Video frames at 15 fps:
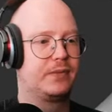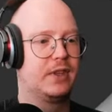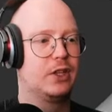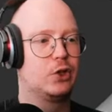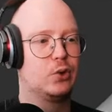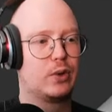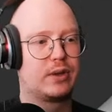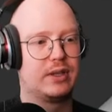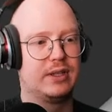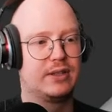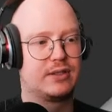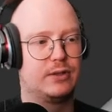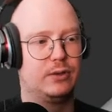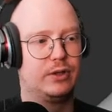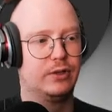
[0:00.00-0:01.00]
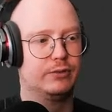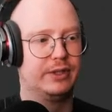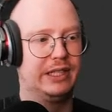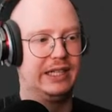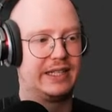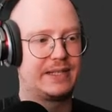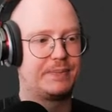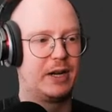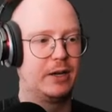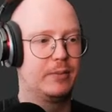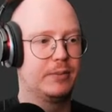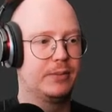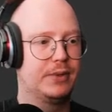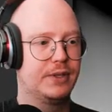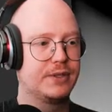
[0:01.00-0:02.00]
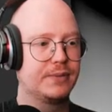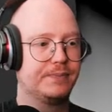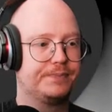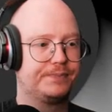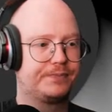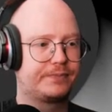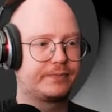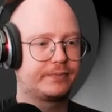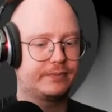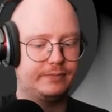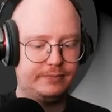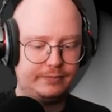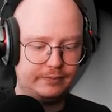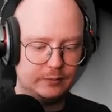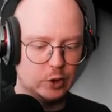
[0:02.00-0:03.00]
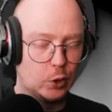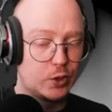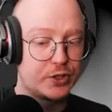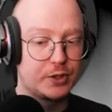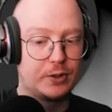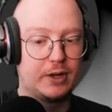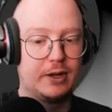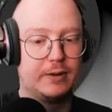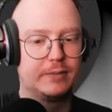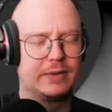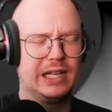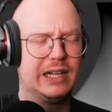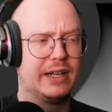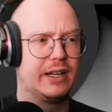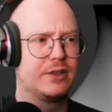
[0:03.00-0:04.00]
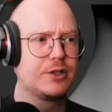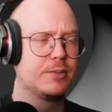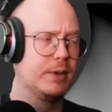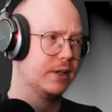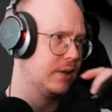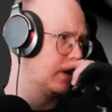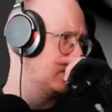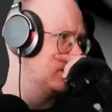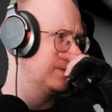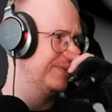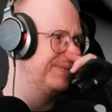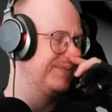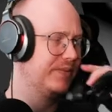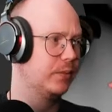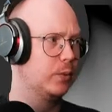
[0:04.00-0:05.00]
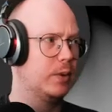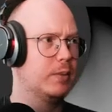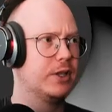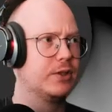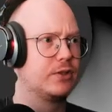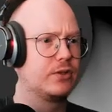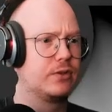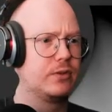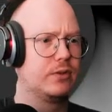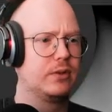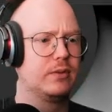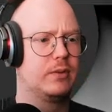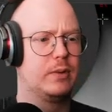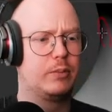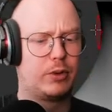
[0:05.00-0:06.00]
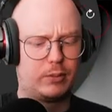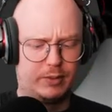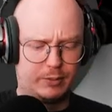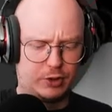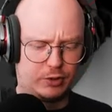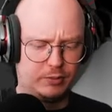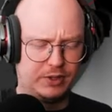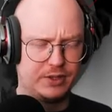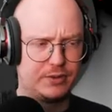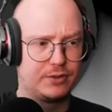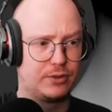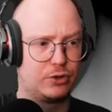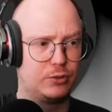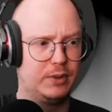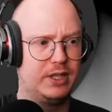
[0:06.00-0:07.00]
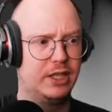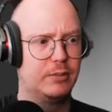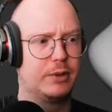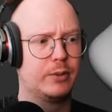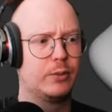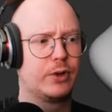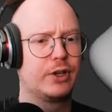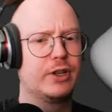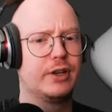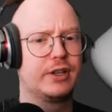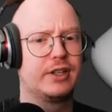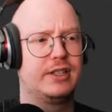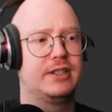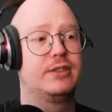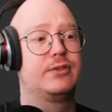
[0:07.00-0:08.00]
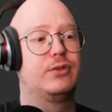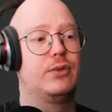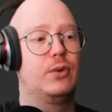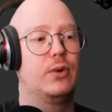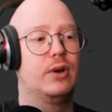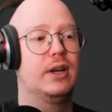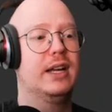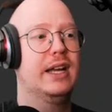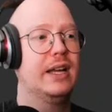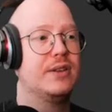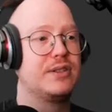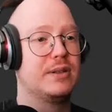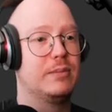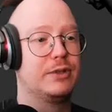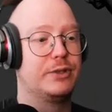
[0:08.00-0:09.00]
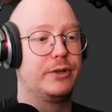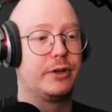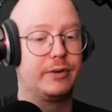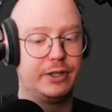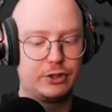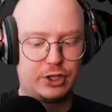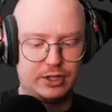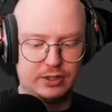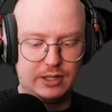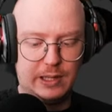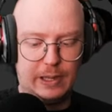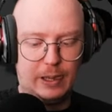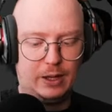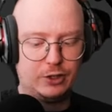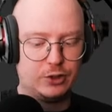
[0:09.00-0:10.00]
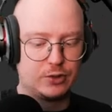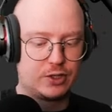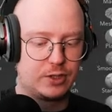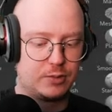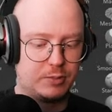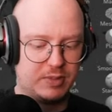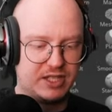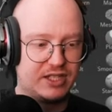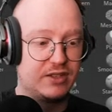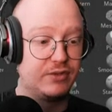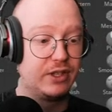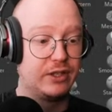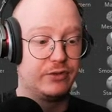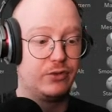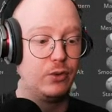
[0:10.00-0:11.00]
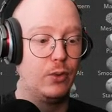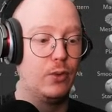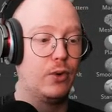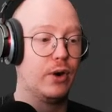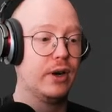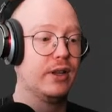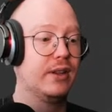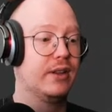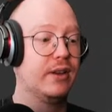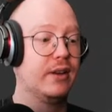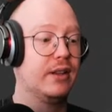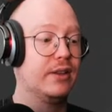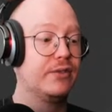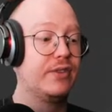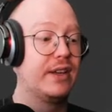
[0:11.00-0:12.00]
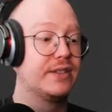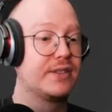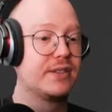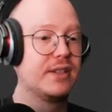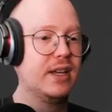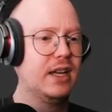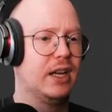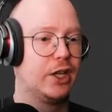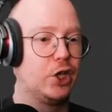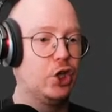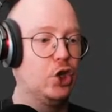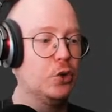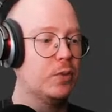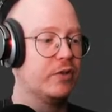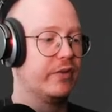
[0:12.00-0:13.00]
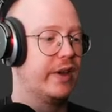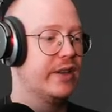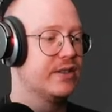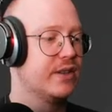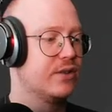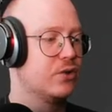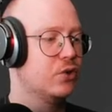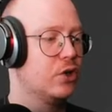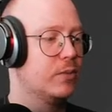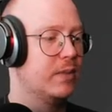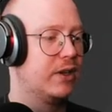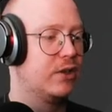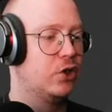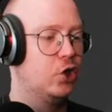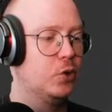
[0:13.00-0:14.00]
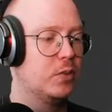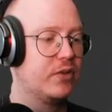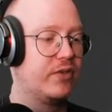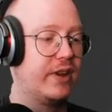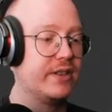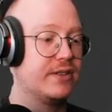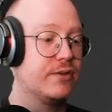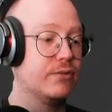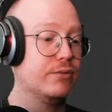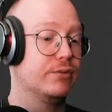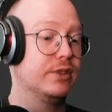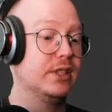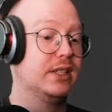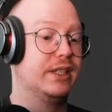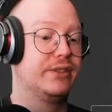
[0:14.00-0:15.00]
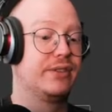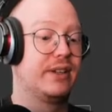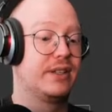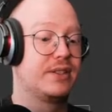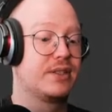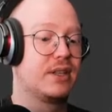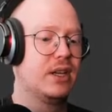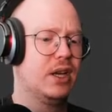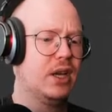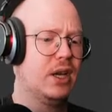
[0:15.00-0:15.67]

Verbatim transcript: the cool thing is you can really experiment with this also a um, little announcement uh, we've been we're probably talking about this on social media, but I'm working on a kit for similar to the creature kit, just specifically for the the face, like human faces, so you can make human faces really fast.